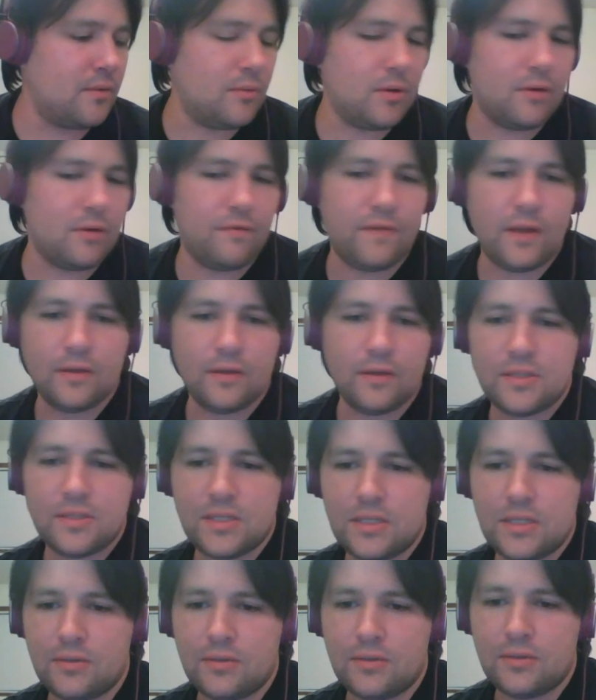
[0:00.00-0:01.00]
it felt
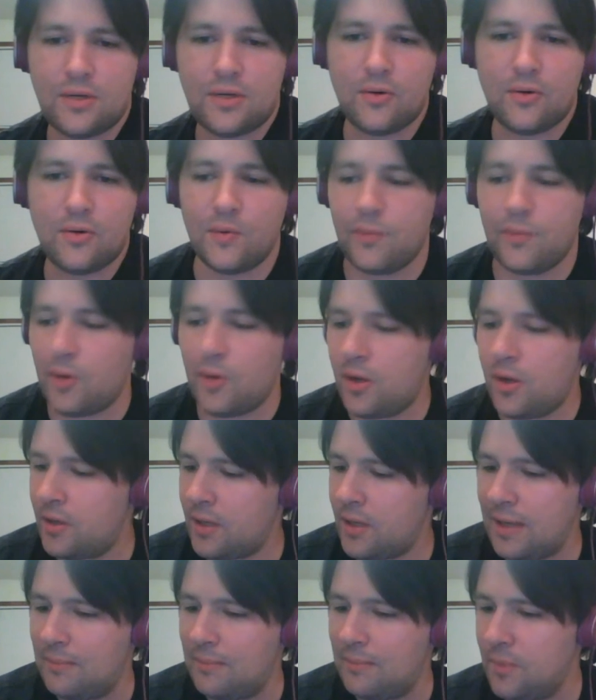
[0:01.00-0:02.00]
stilted or
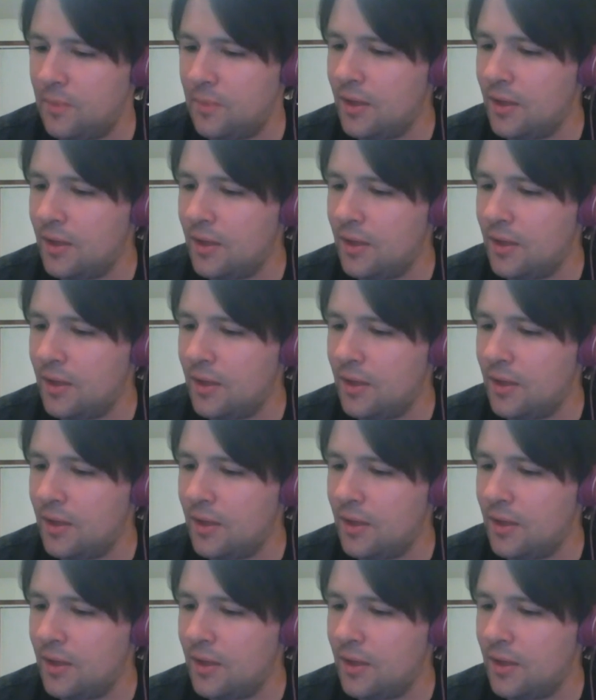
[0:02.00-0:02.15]
wrong?